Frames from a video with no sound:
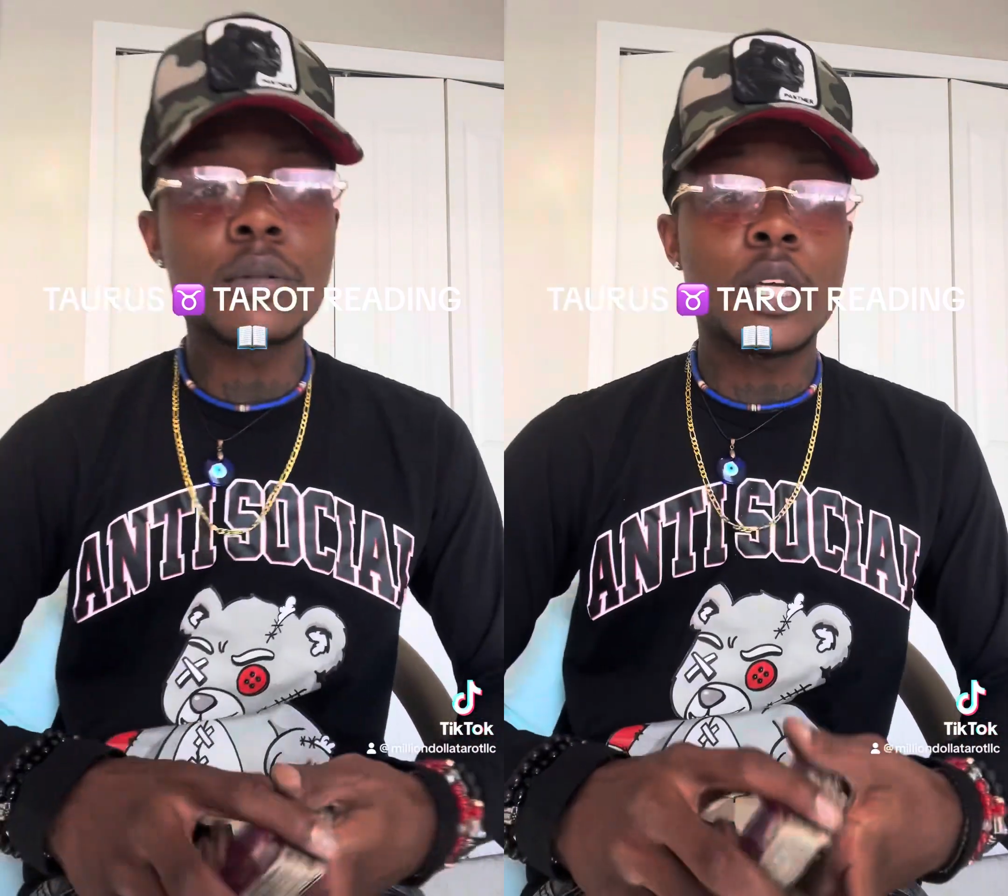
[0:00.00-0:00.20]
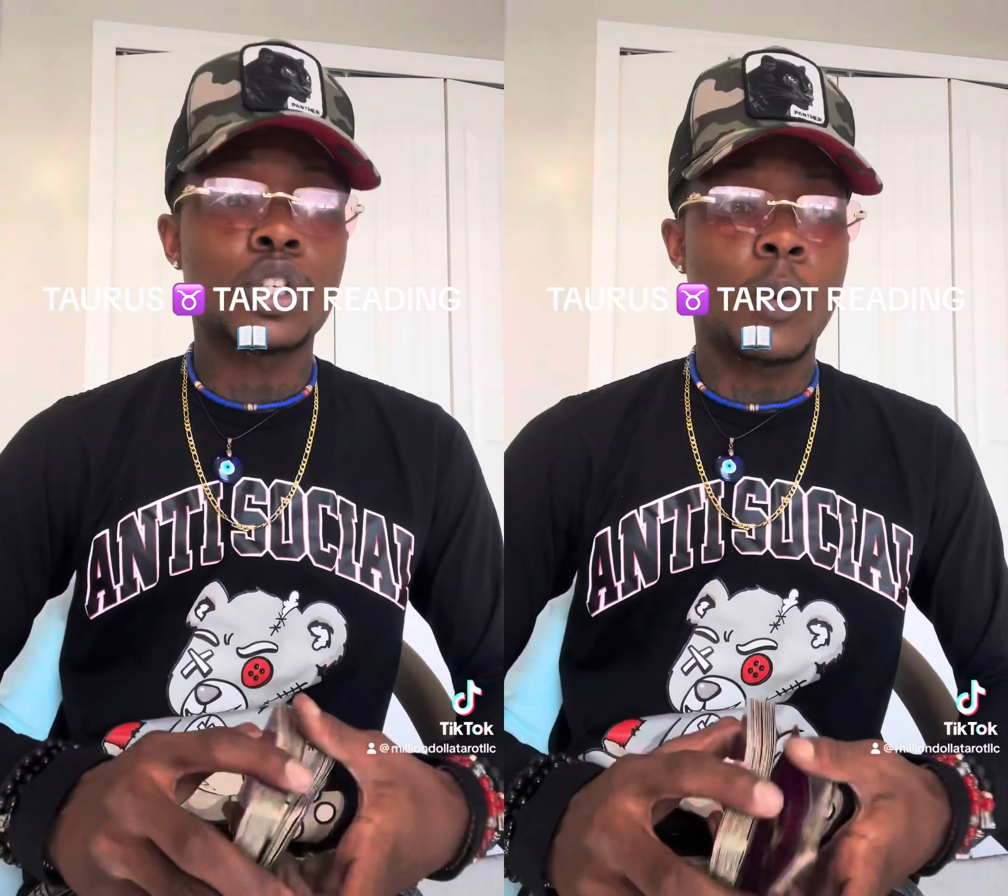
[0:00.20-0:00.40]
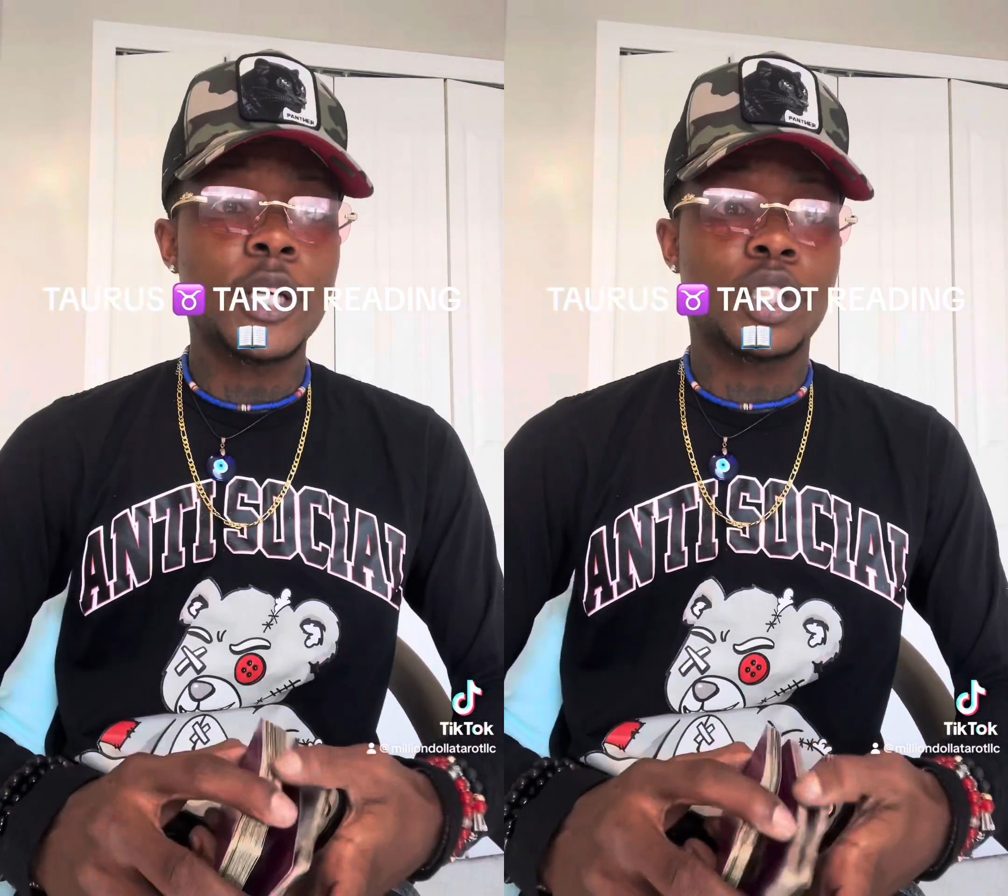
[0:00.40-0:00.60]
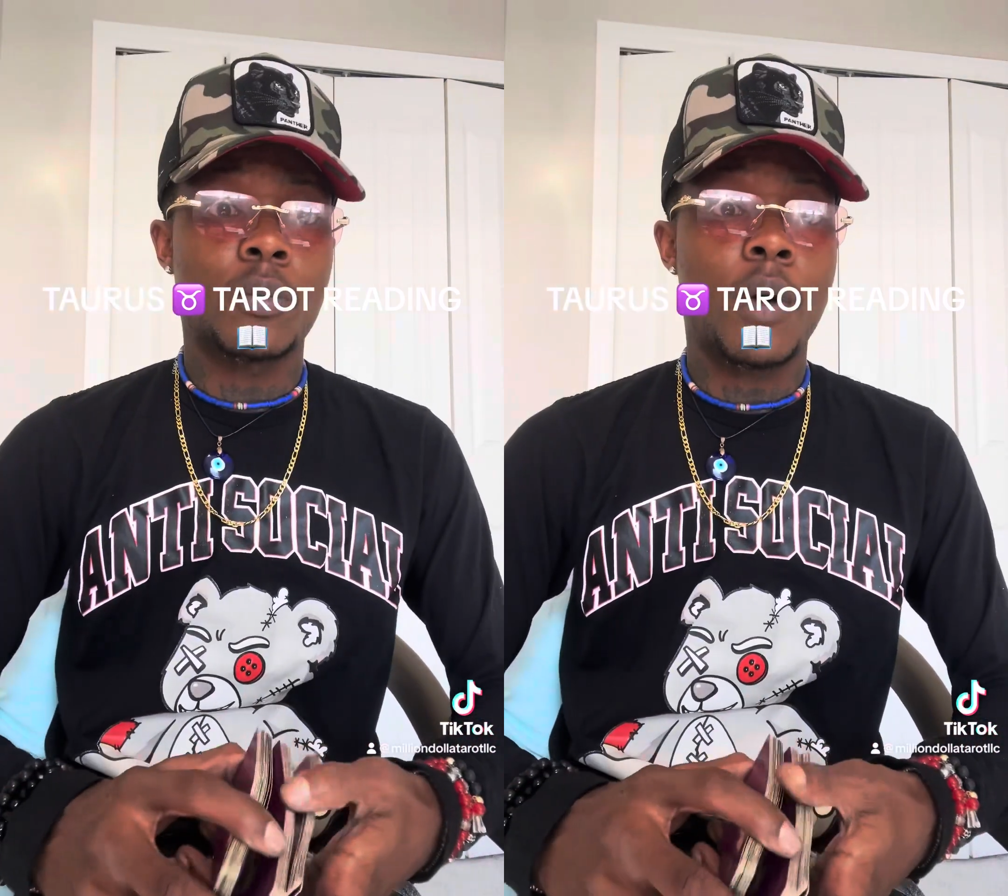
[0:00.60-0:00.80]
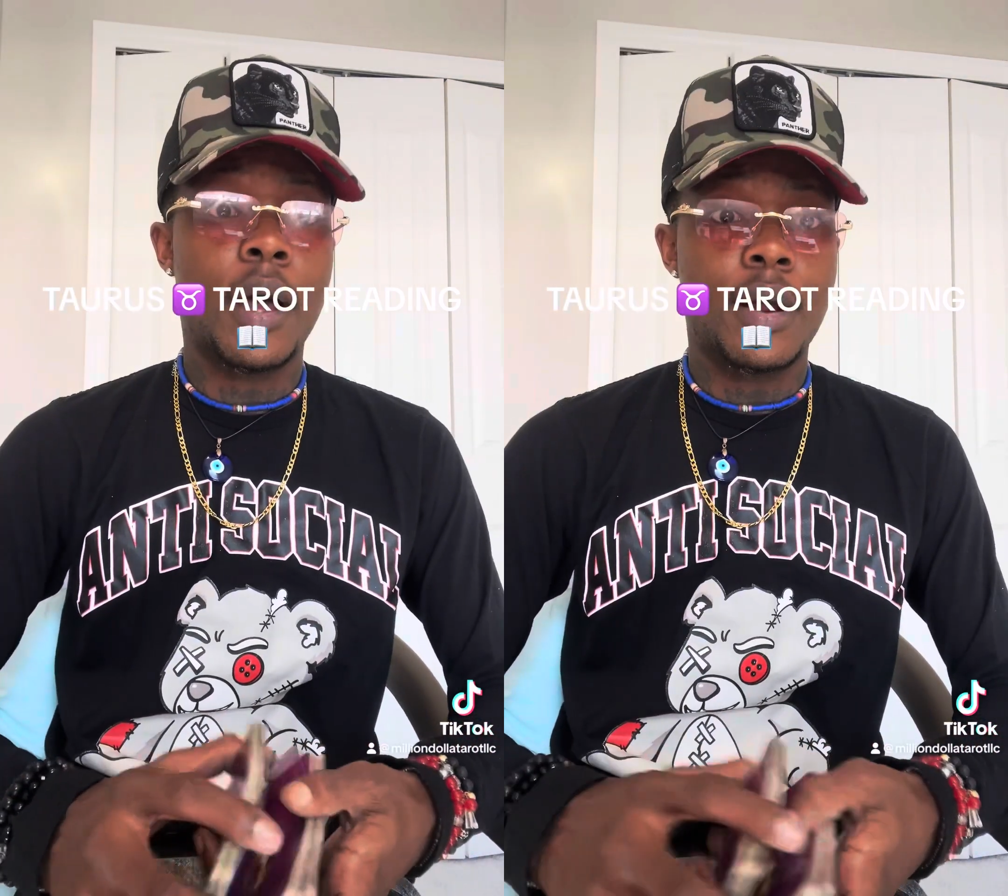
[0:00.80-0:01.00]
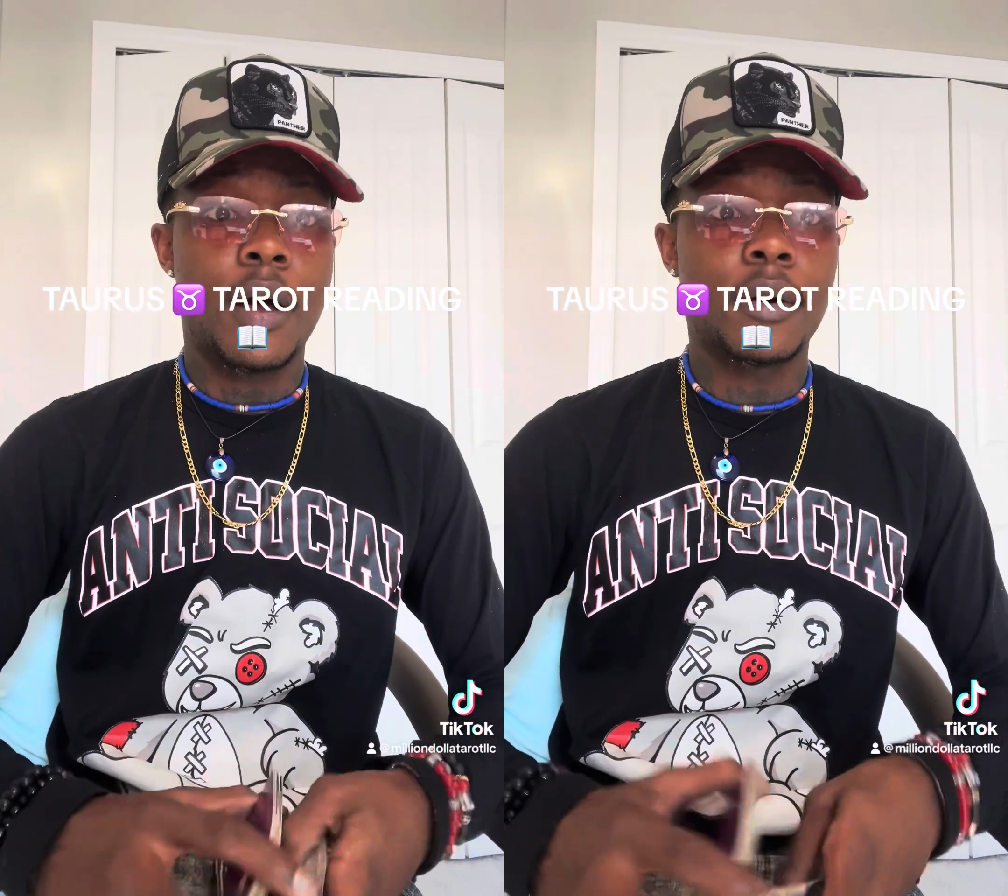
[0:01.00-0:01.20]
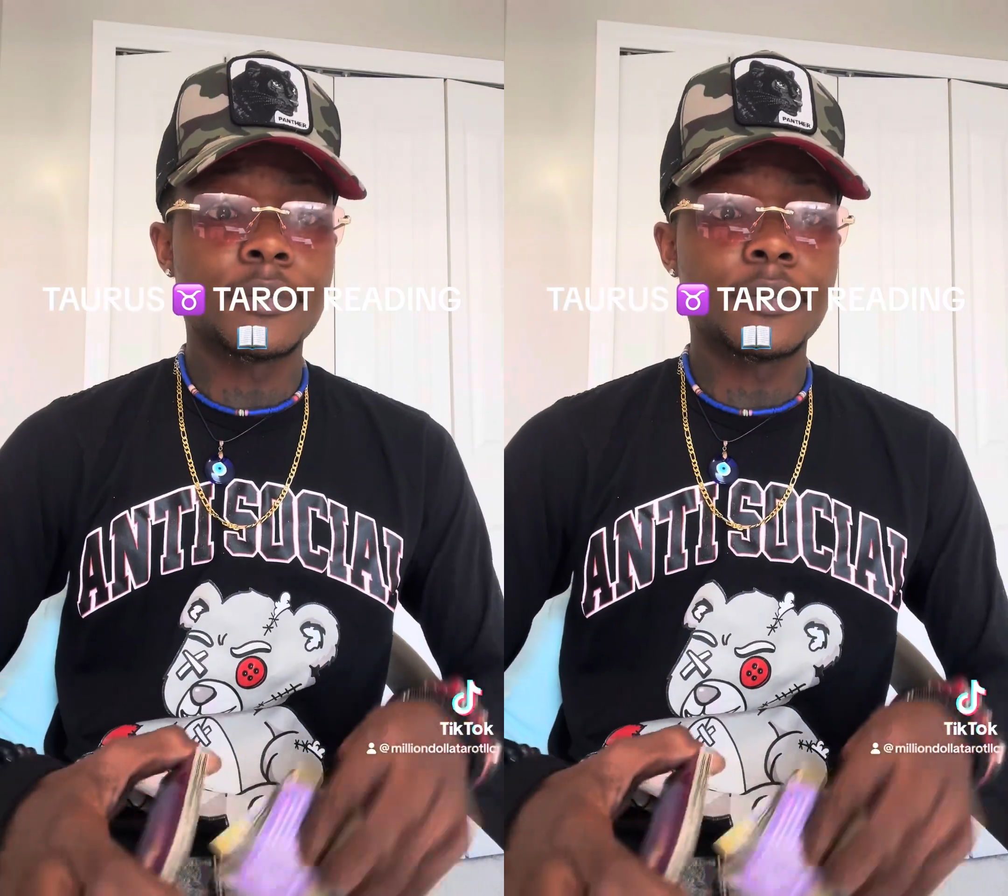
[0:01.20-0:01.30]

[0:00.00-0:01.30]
situation right now.